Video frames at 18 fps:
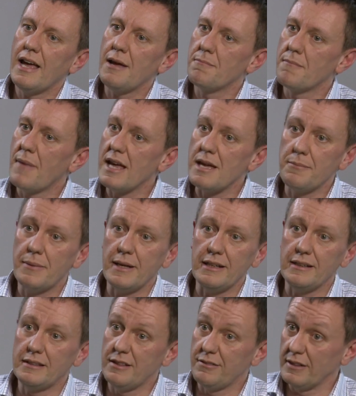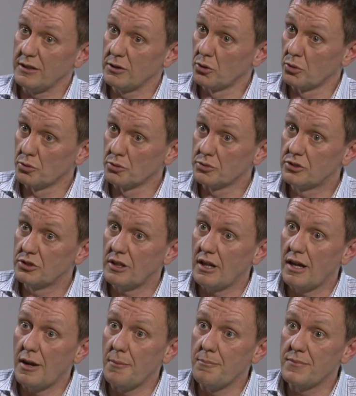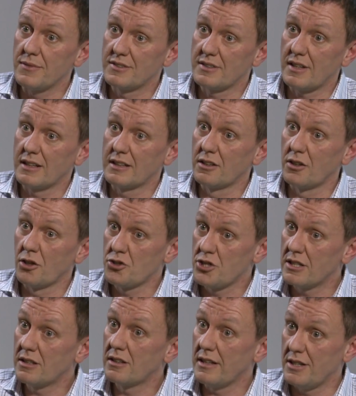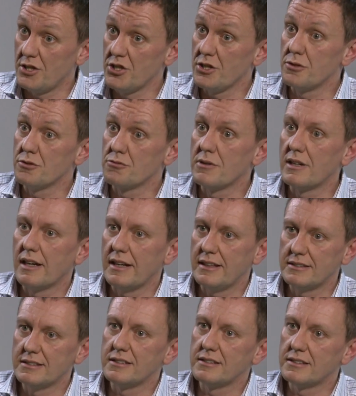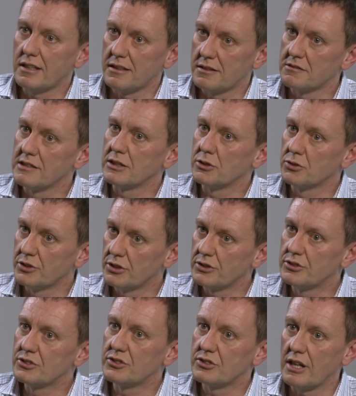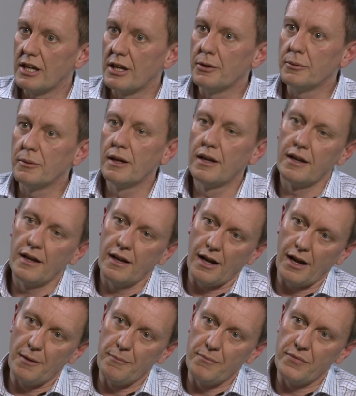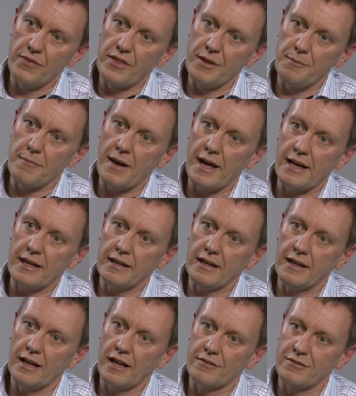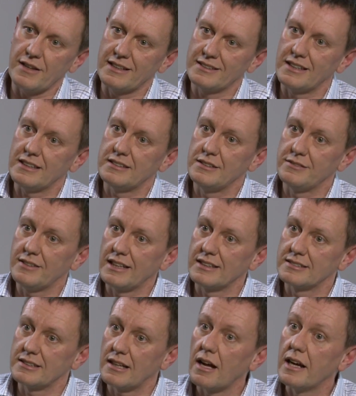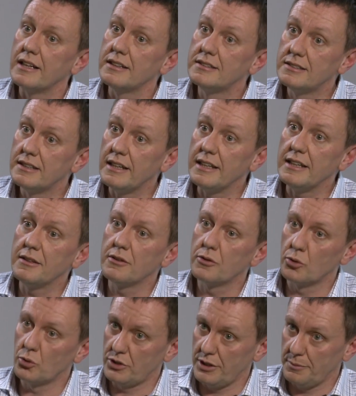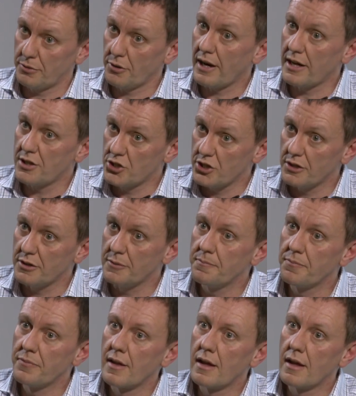It may be difficult psychological issues related to their illness, so they may have excessive anxiety or depression.